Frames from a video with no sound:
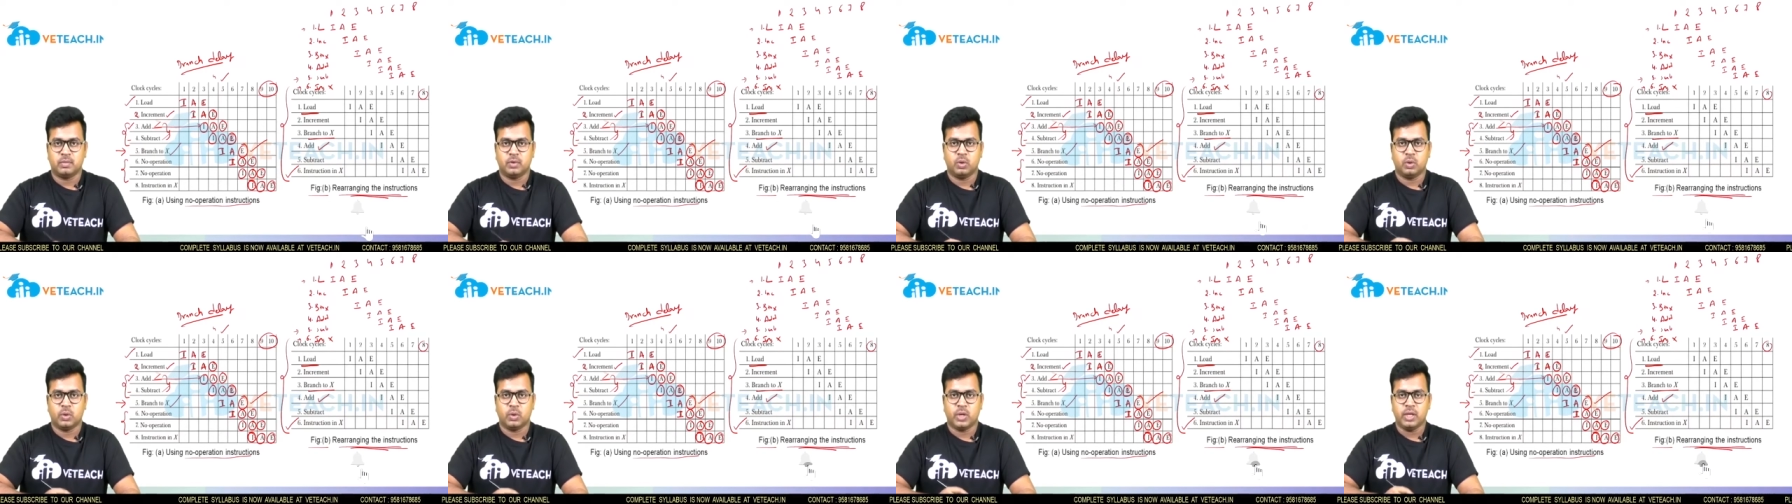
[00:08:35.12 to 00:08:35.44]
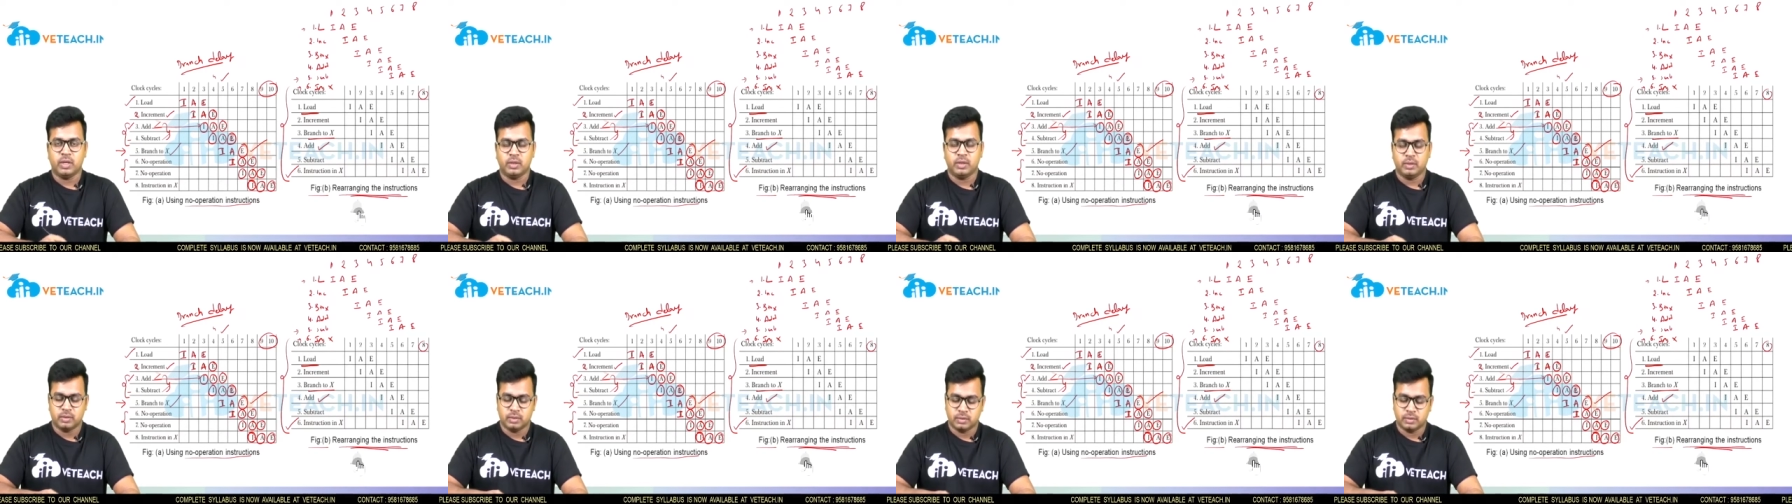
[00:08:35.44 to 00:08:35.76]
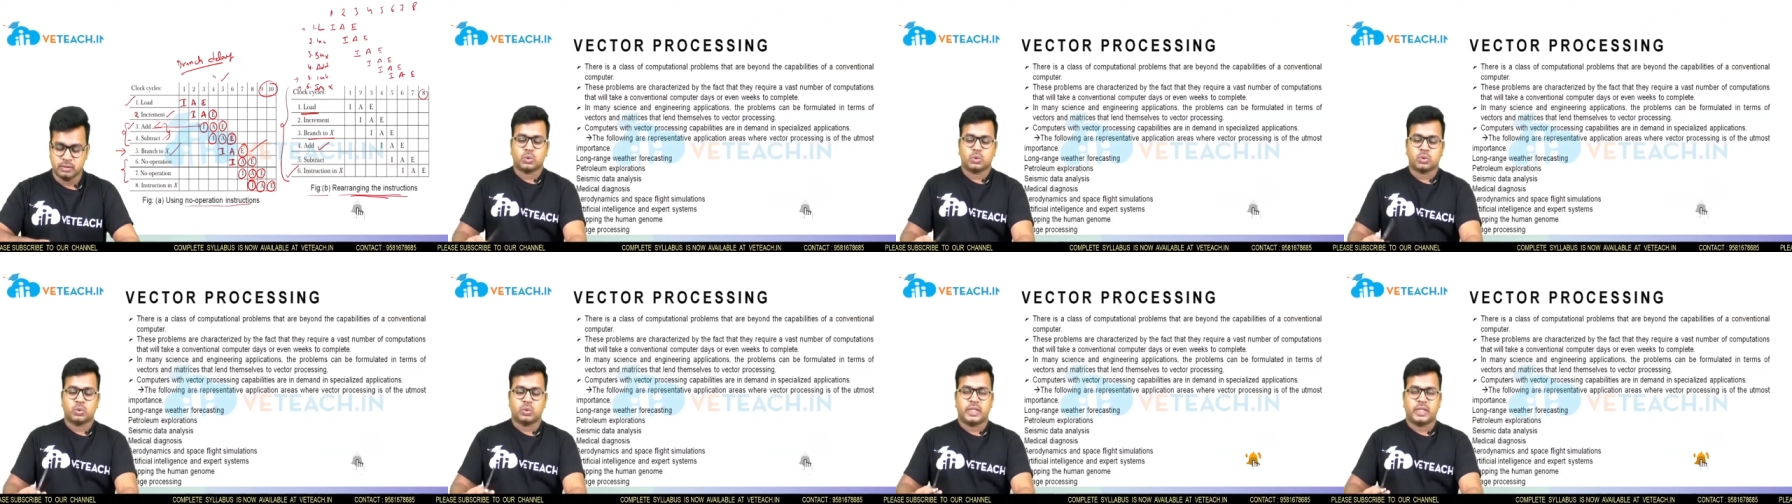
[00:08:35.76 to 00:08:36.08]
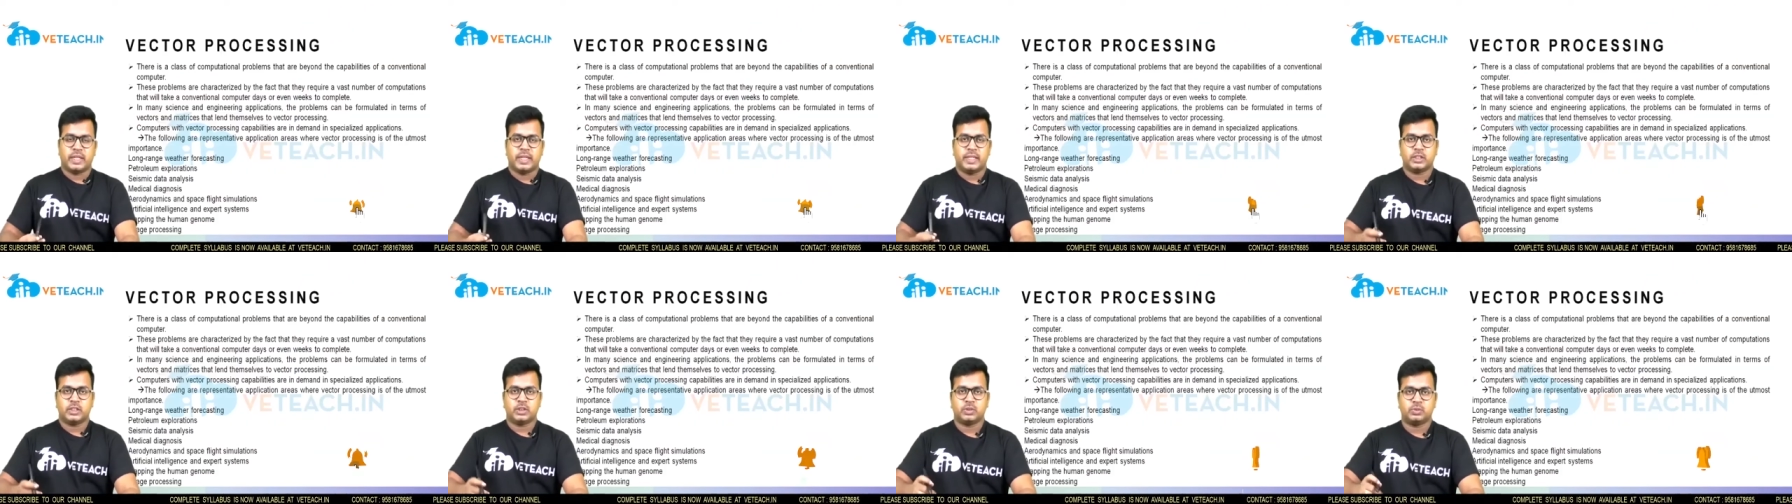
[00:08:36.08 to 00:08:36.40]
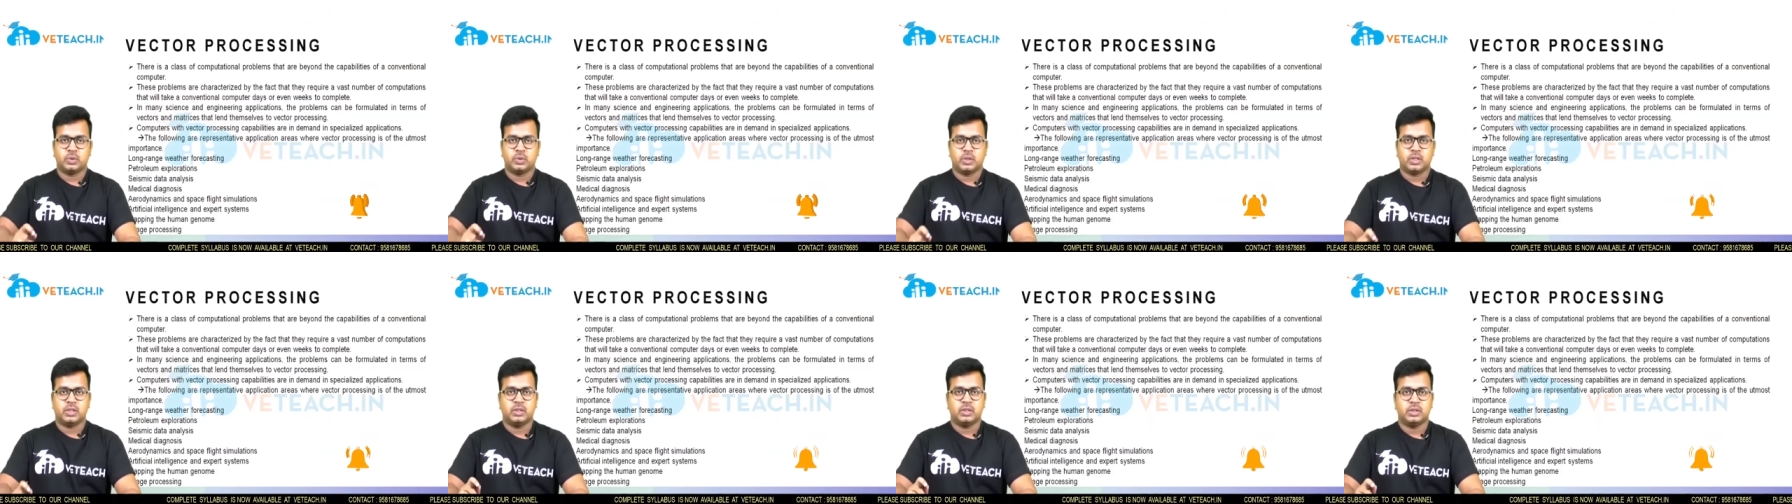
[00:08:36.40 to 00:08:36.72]
Okay. So next
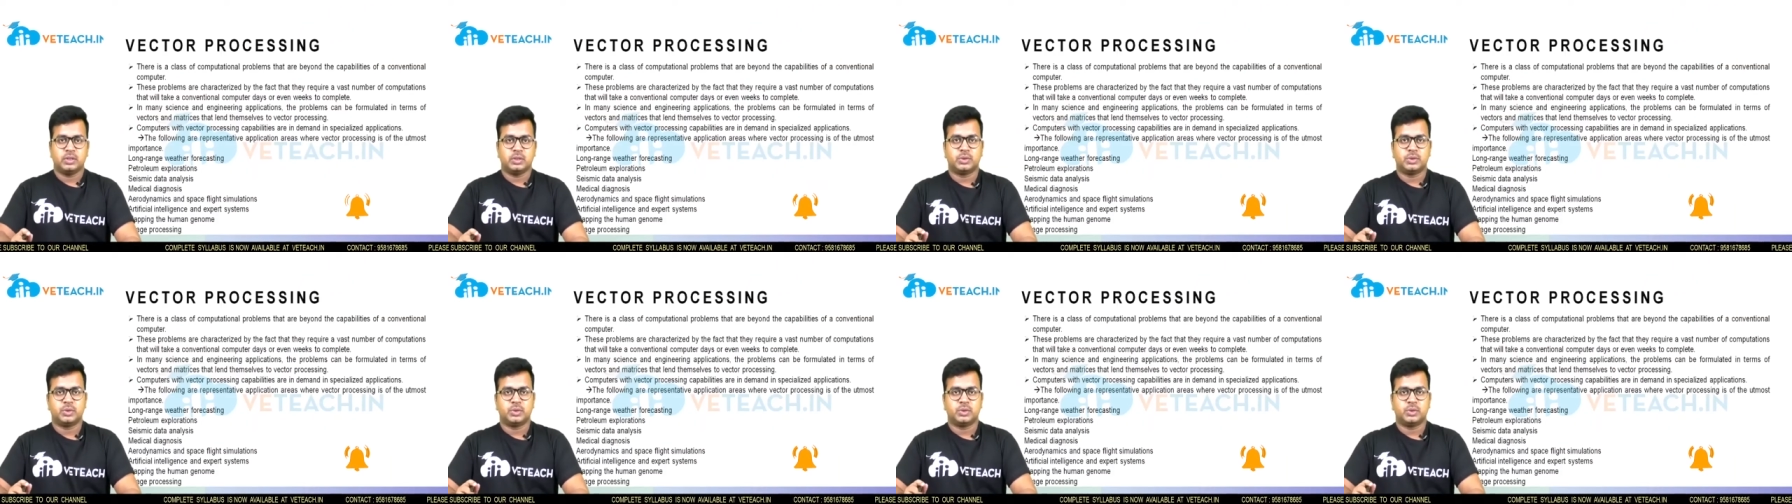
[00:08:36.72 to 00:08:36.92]
one.